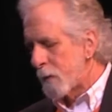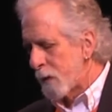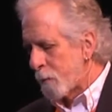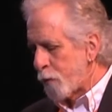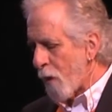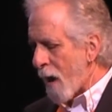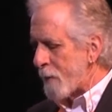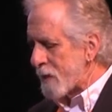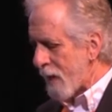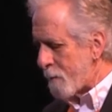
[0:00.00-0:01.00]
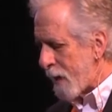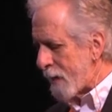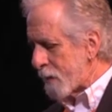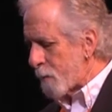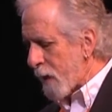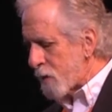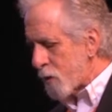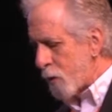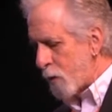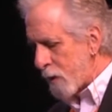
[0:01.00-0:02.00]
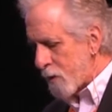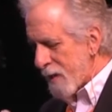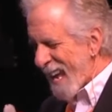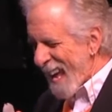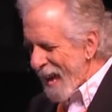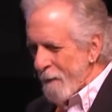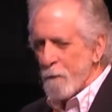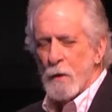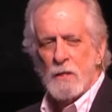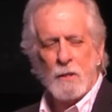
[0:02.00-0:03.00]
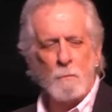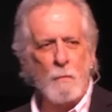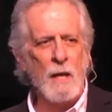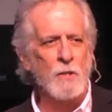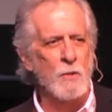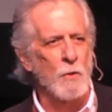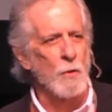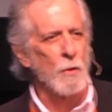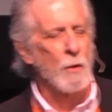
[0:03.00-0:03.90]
the promise I made to my students every semester